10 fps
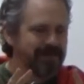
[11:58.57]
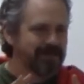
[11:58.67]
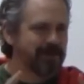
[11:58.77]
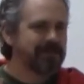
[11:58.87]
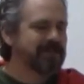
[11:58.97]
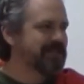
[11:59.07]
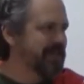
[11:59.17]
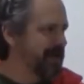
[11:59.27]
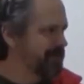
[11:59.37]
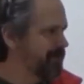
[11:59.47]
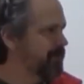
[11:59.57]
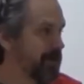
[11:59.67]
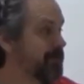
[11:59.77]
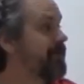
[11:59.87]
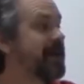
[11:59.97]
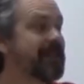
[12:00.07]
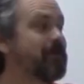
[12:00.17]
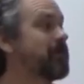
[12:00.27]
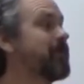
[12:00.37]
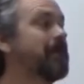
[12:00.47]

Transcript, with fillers: So it's the same. In fact, they would have